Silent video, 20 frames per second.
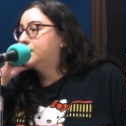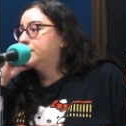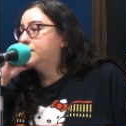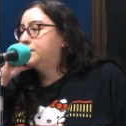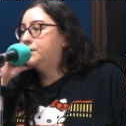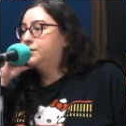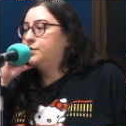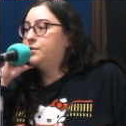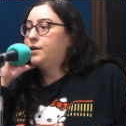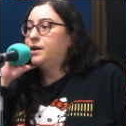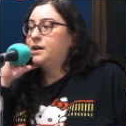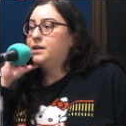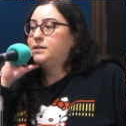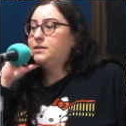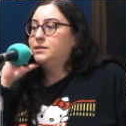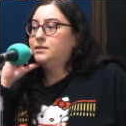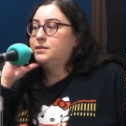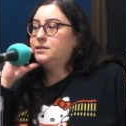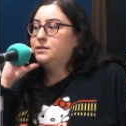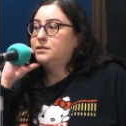
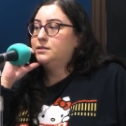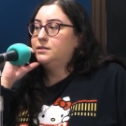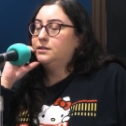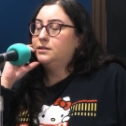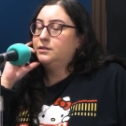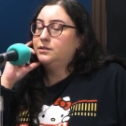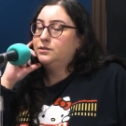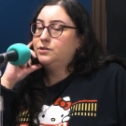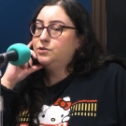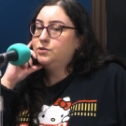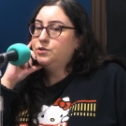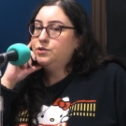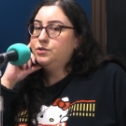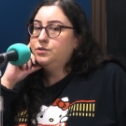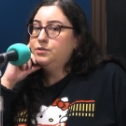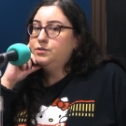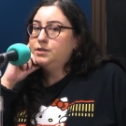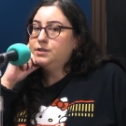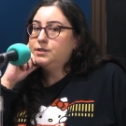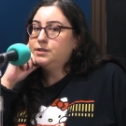Congrats, George
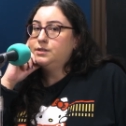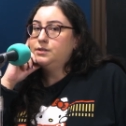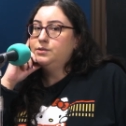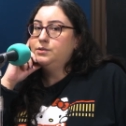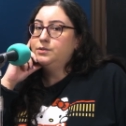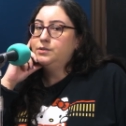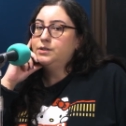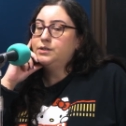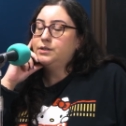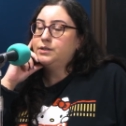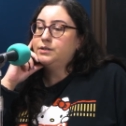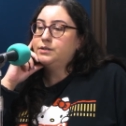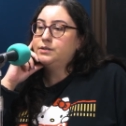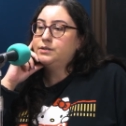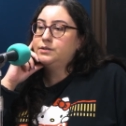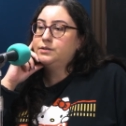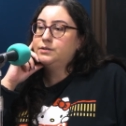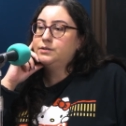Lucas and LucasArts.